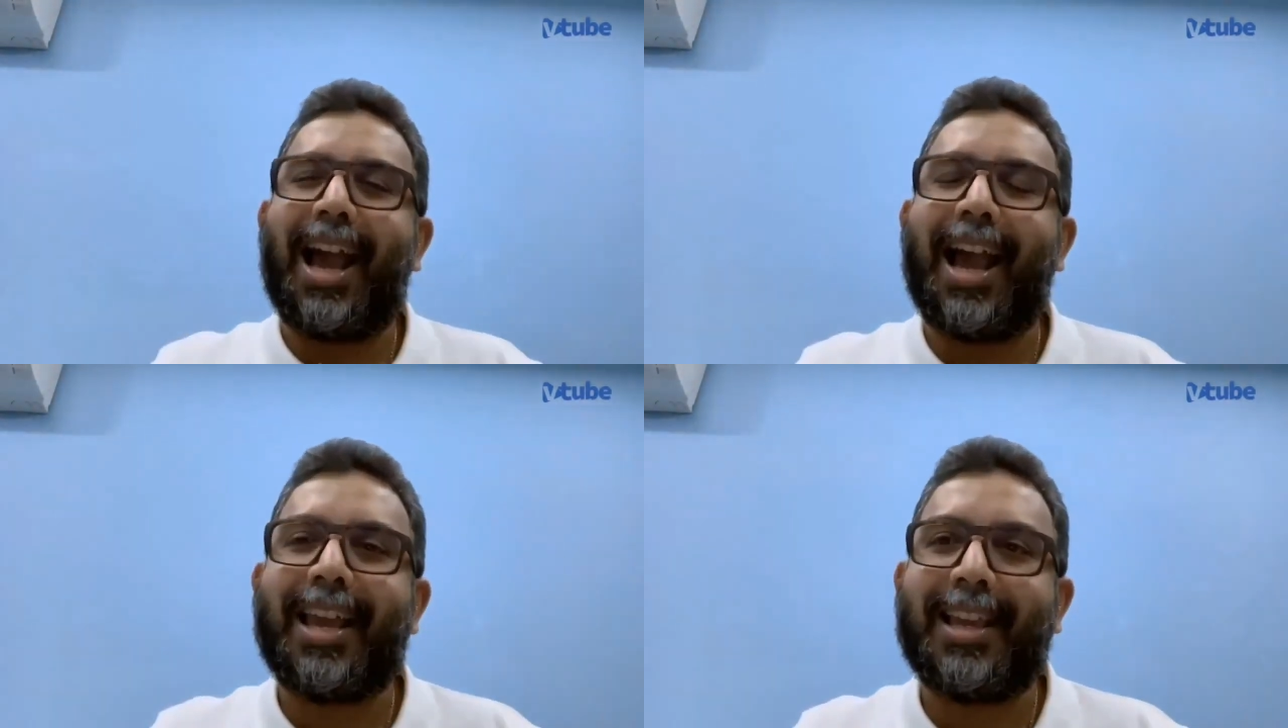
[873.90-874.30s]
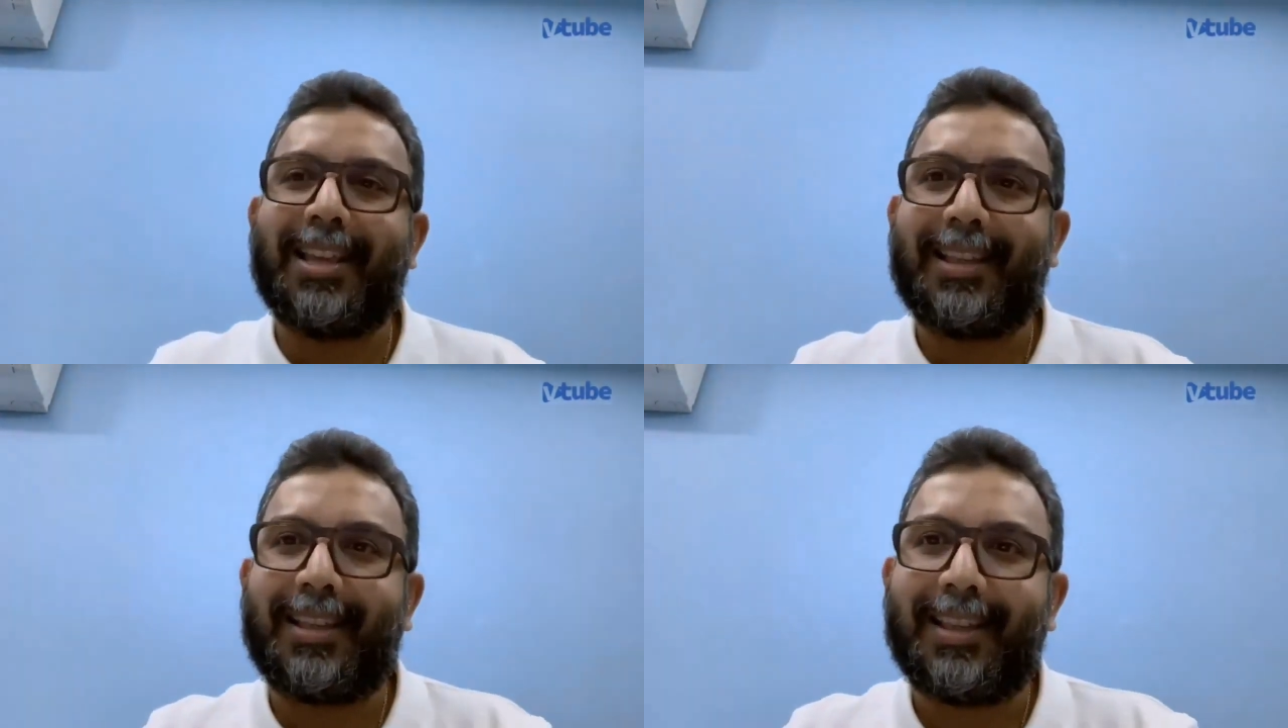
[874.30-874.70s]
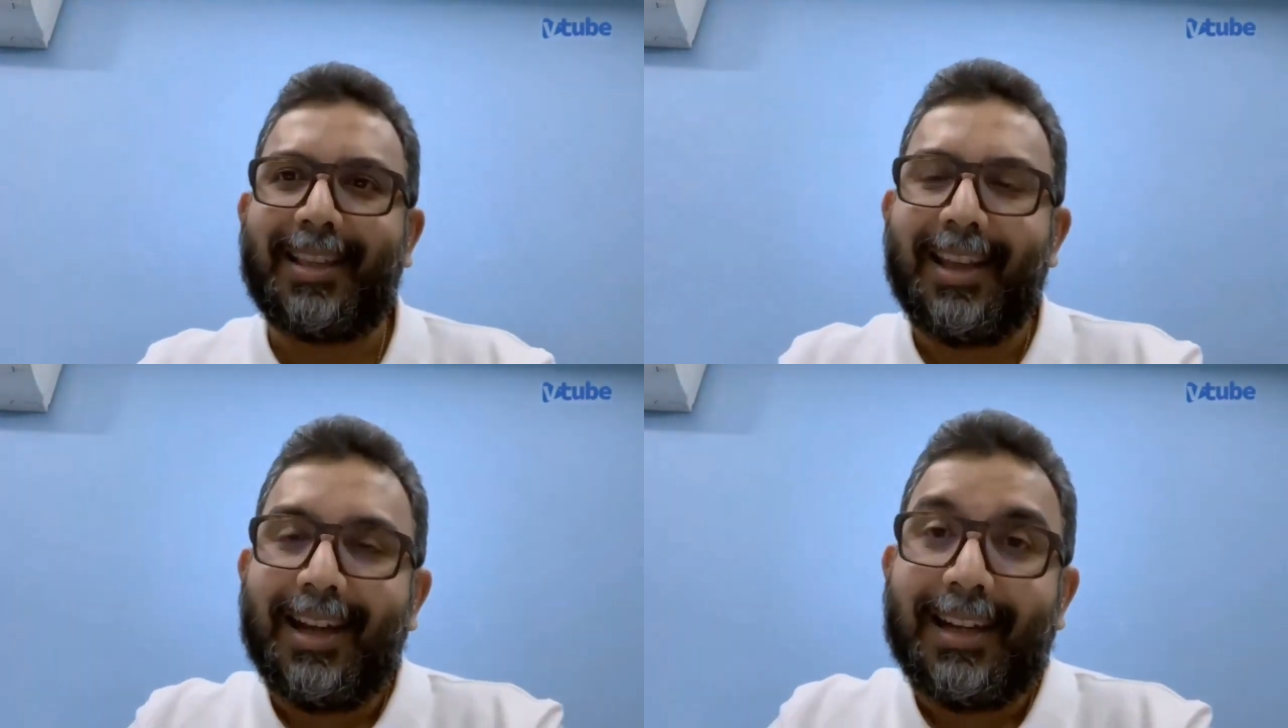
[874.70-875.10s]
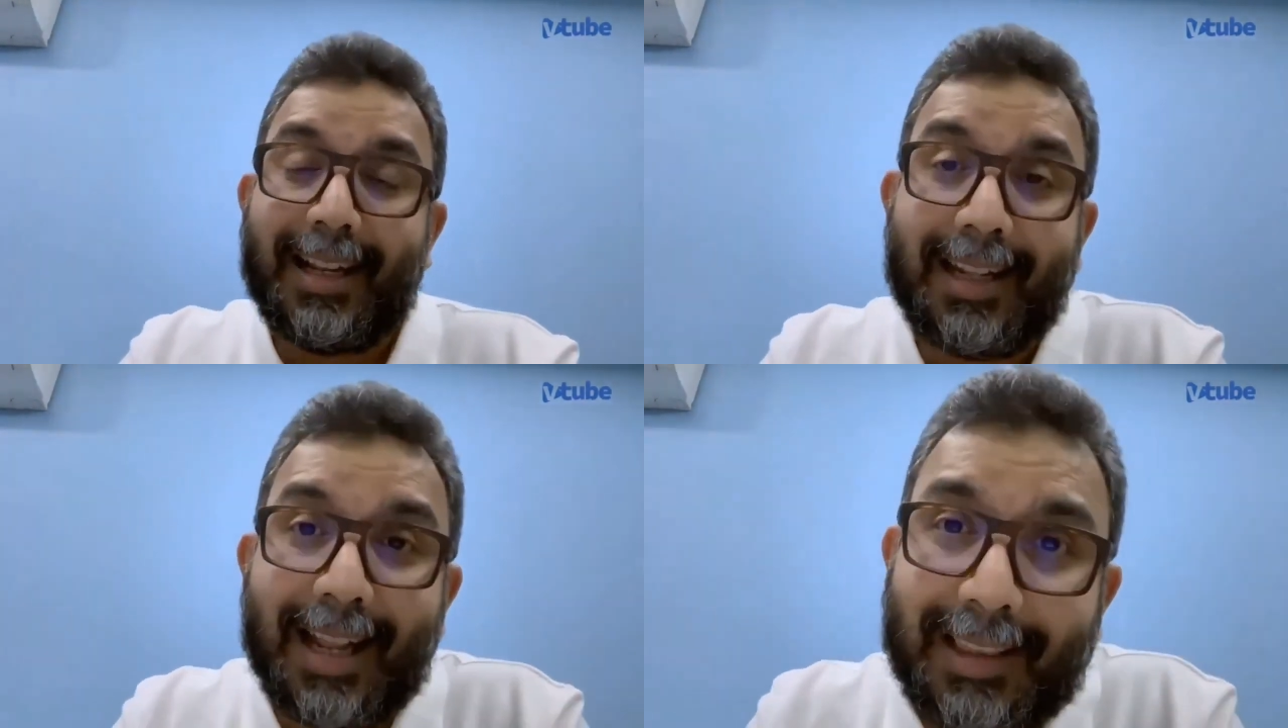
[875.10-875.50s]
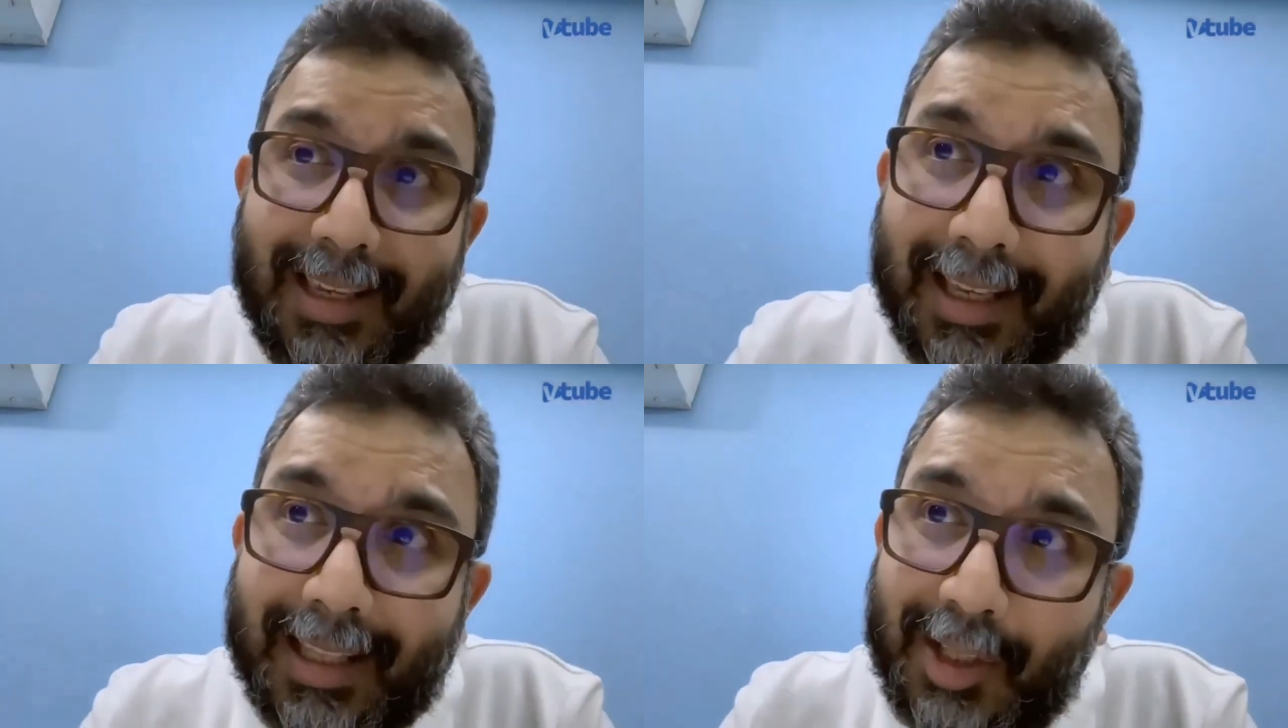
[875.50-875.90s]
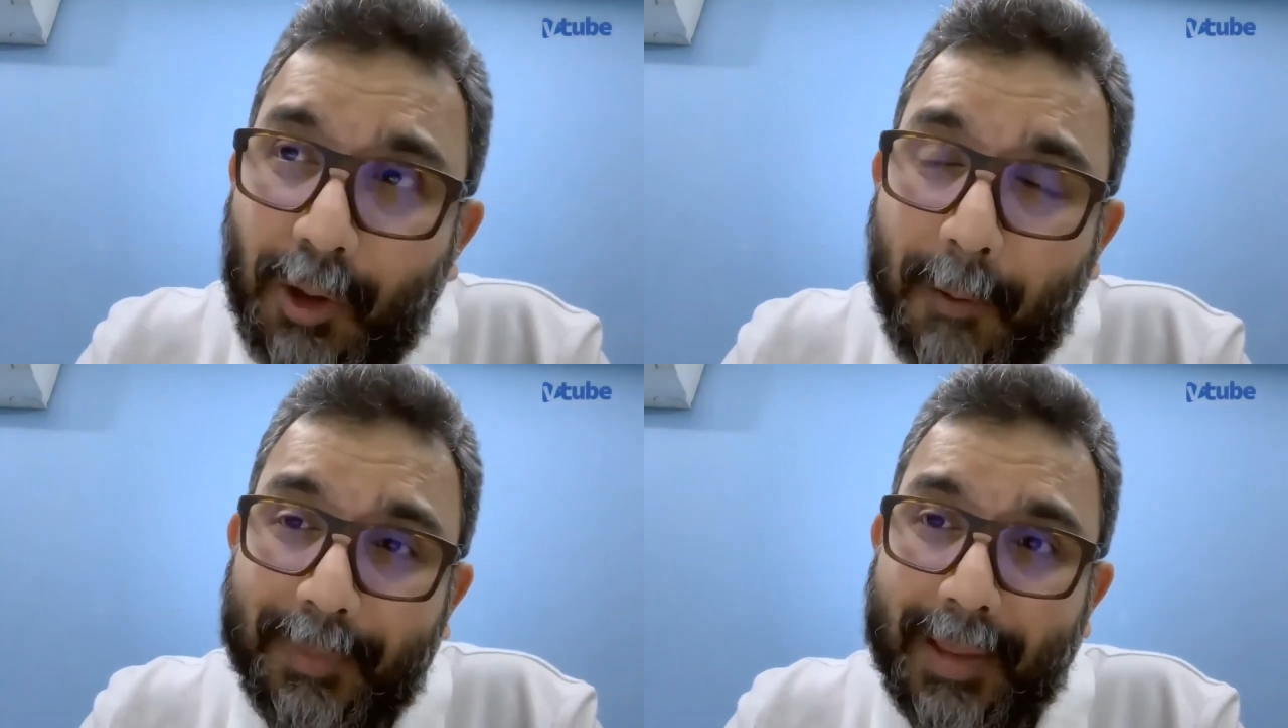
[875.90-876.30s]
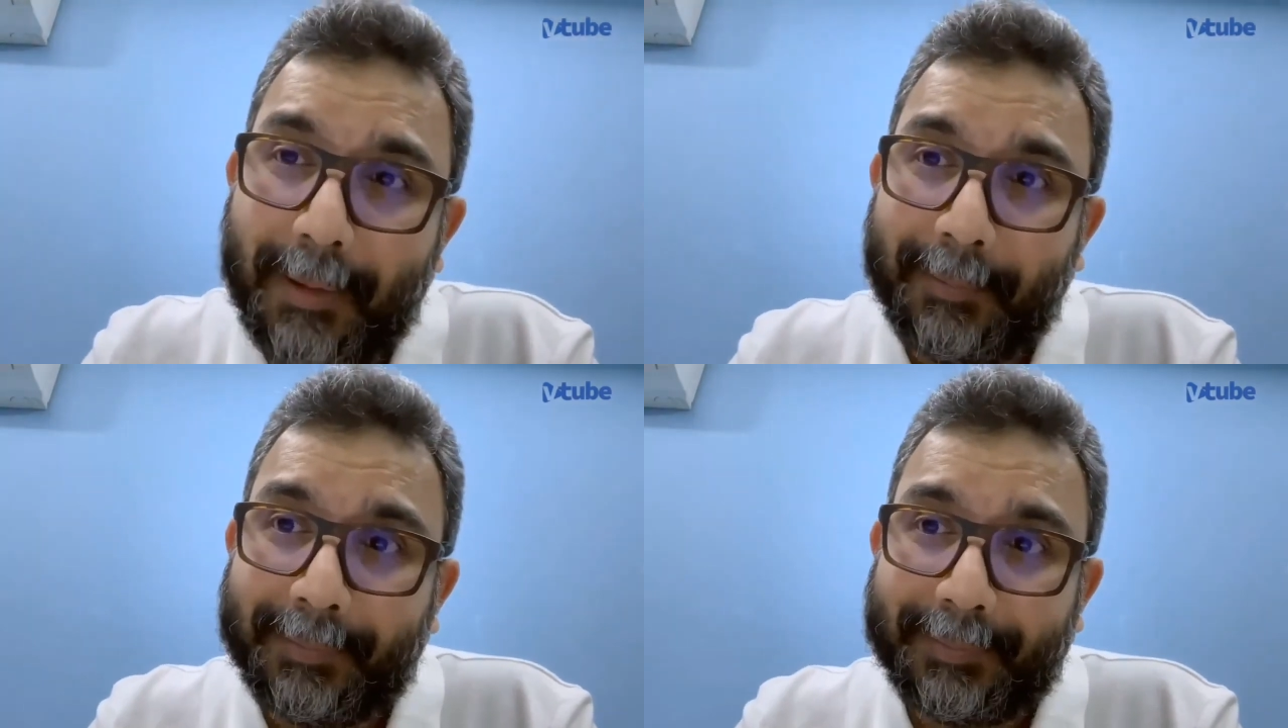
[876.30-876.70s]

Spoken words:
their eyes. That nothing can stop them.